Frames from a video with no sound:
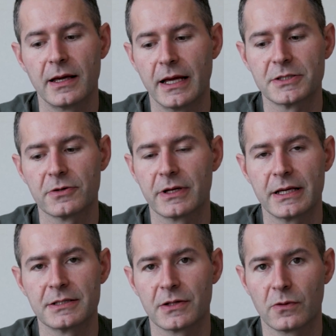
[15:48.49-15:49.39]
entering
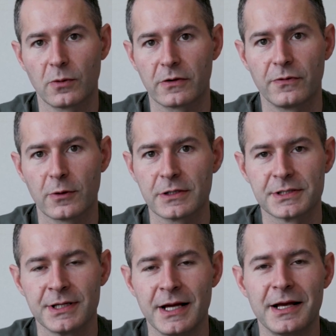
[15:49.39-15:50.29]
into the
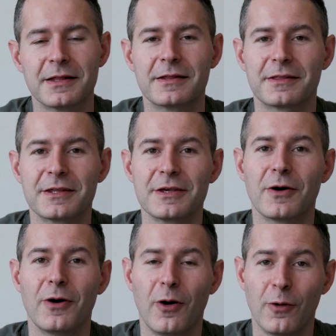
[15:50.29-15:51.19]
workforce, that the
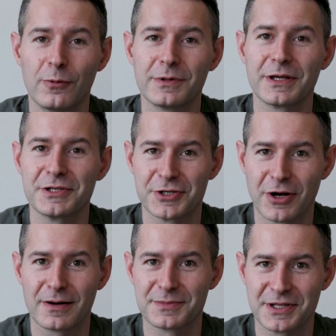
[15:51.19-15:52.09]
only
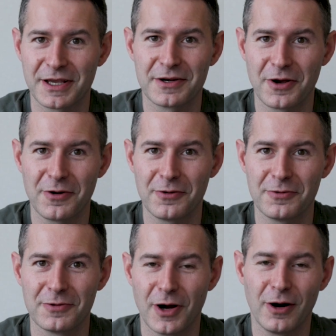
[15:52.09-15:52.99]
jobs they
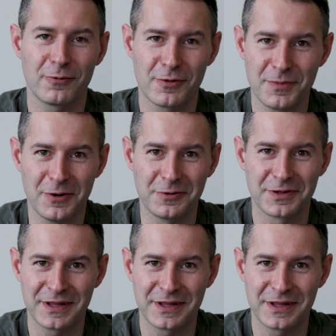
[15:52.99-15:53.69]
know are remote.